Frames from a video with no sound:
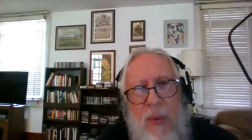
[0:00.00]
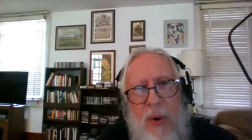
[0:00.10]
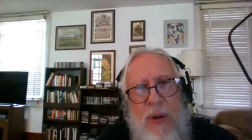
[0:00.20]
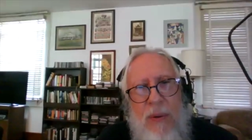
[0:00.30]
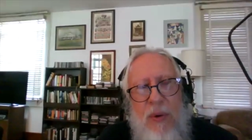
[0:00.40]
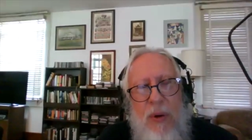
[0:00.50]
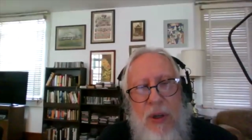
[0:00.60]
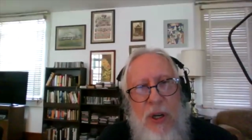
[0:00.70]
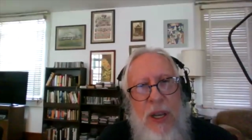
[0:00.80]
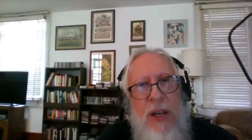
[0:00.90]
Were you were you
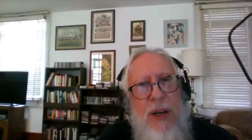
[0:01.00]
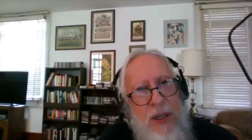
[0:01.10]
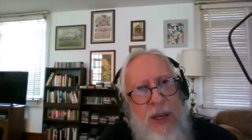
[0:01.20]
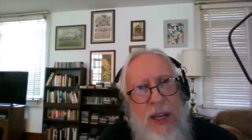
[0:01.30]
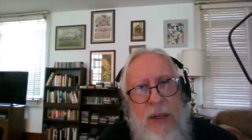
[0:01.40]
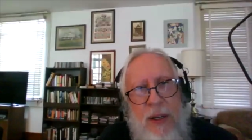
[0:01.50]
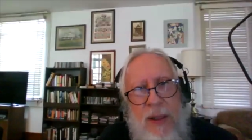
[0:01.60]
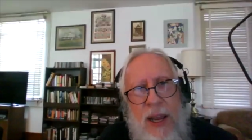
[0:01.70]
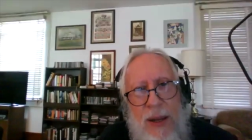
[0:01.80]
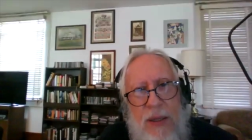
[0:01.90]
beginning to get into
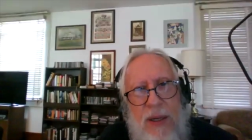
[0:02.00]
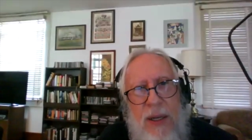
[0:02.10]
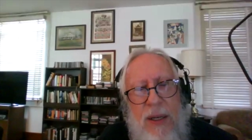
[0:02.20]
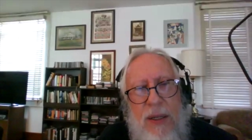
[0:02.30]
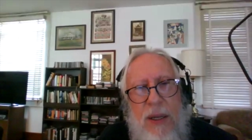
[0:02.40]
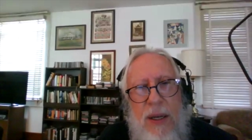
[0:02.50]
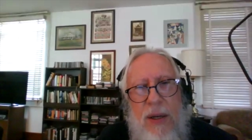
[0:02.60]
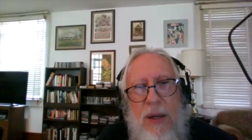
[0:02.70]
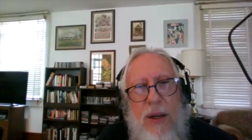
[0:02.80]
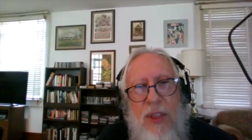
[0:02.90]
that, uh,
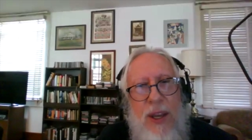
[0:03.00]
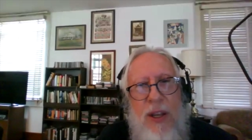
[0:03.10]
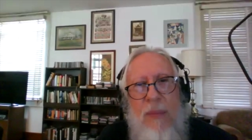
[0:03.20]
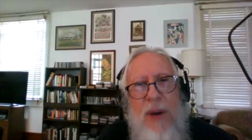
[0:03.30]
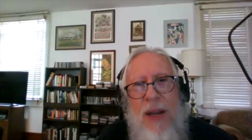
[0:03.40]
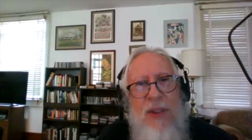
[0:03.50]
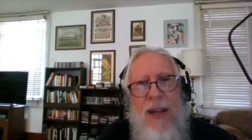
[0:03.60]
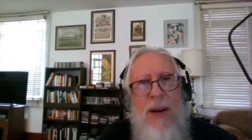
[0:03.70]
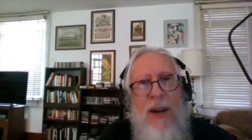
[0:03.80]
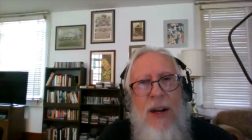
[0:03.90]
thinking about
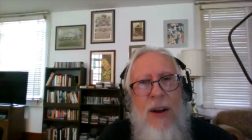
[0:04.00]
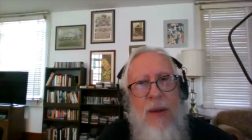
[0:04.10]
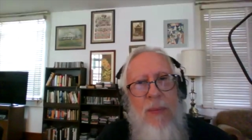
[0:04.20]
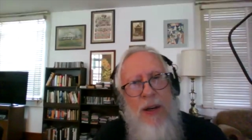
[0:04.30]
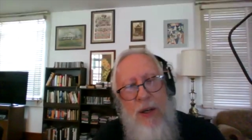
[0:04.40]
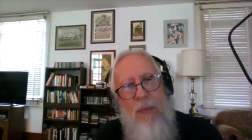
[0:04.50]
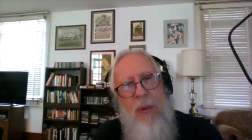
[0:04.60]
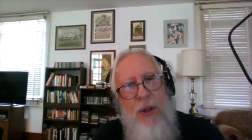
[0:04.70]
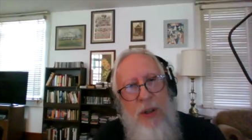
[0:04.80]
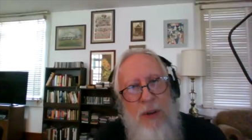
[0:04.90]
that at all? I mean,
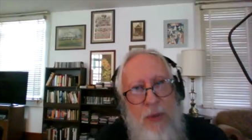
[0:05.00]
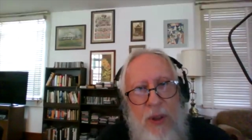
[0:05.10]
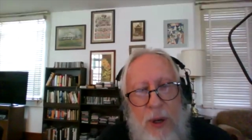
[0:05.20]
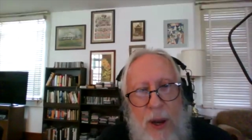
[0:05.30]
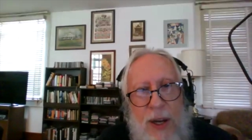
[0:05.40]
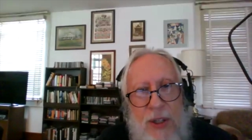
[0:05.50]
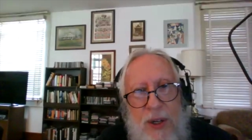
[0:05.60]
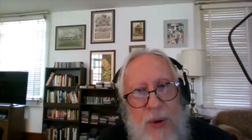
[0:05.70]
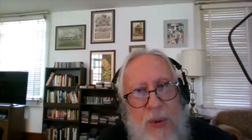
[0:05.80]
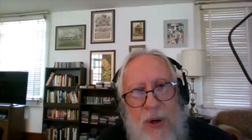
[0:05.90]
composing for the
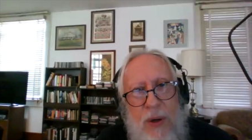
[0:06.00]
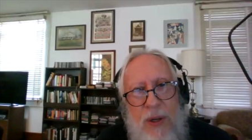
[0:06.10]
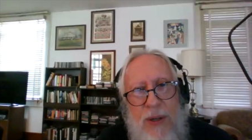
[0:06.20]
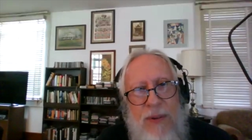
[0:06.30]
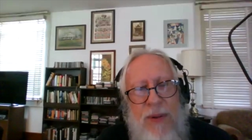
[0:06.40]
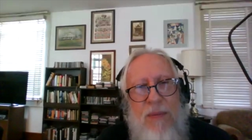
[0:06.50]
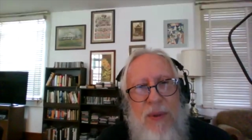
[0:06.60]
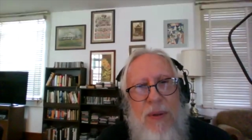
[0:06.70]
classical world, even.